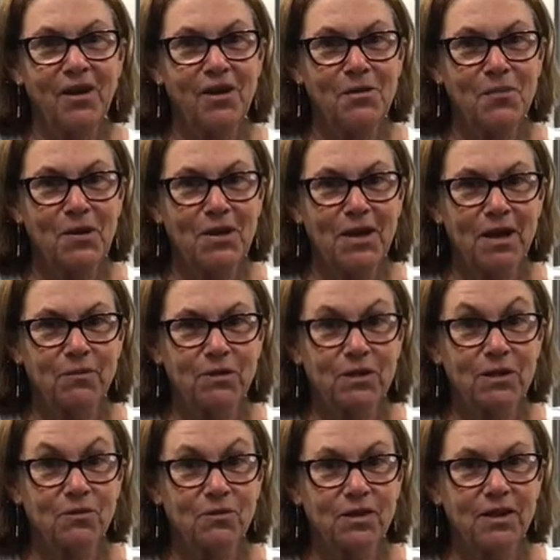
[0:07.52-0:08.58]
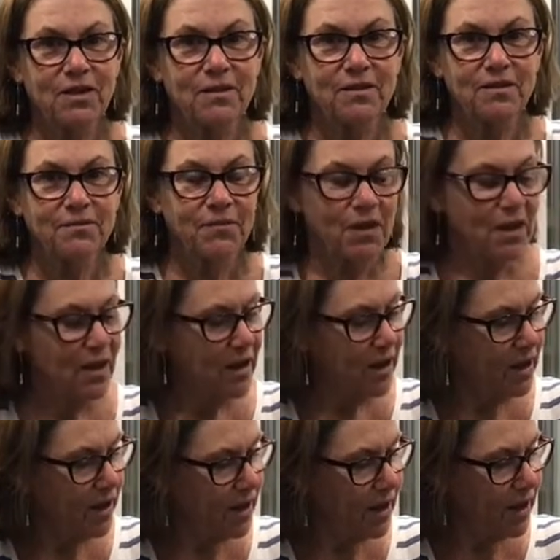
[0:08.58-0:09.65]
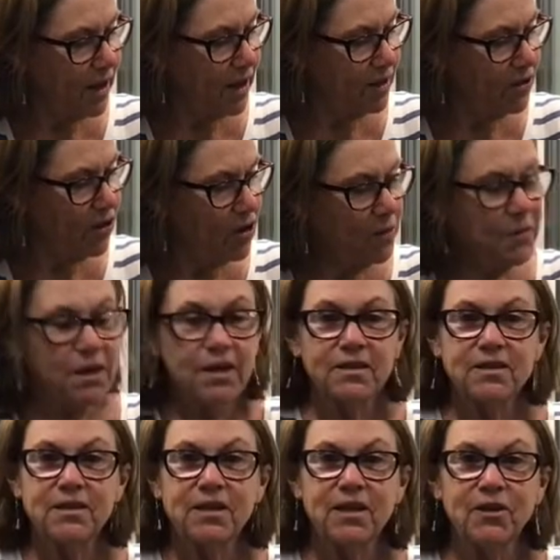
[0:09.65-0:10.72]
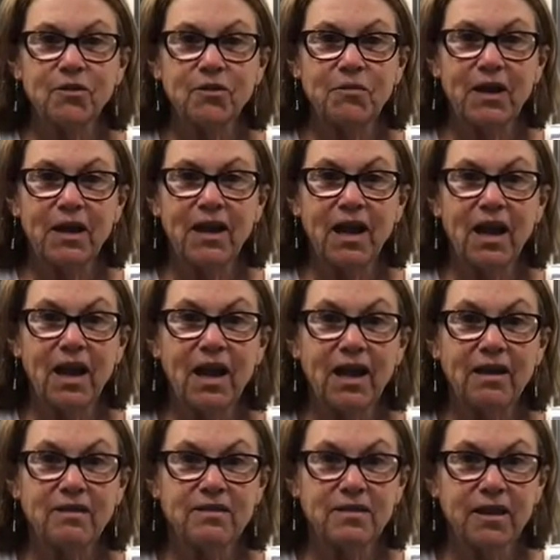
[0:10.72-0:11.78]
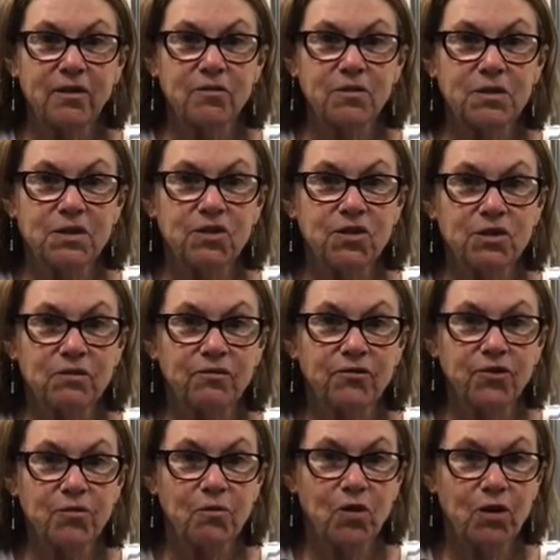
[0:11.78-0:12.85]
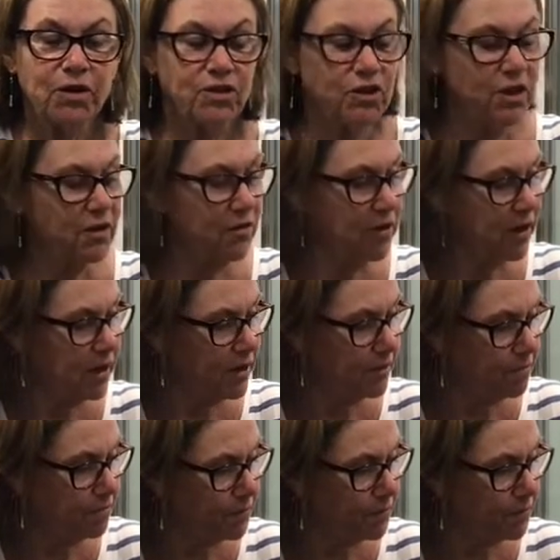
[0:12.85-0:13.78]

Hello, my name is Louise and I'm here to tell you about our latest acquisition from my generator.